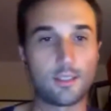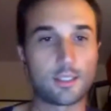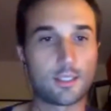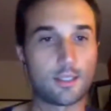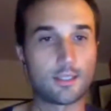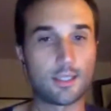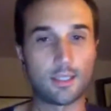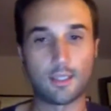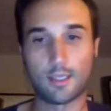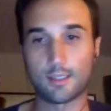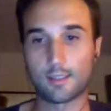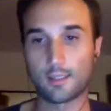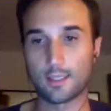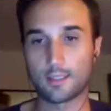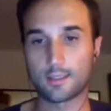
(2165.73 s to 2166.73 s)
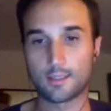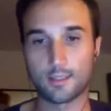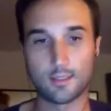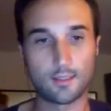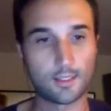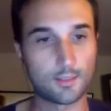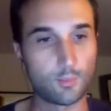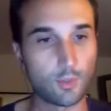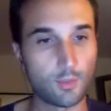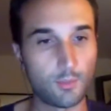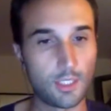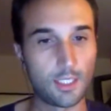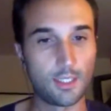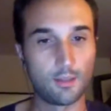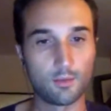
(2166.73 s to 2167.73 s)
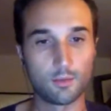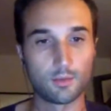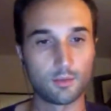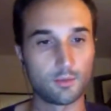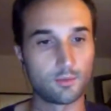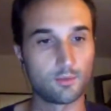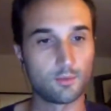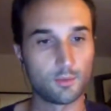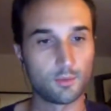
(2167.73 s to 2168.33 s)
discuss that next board meeting or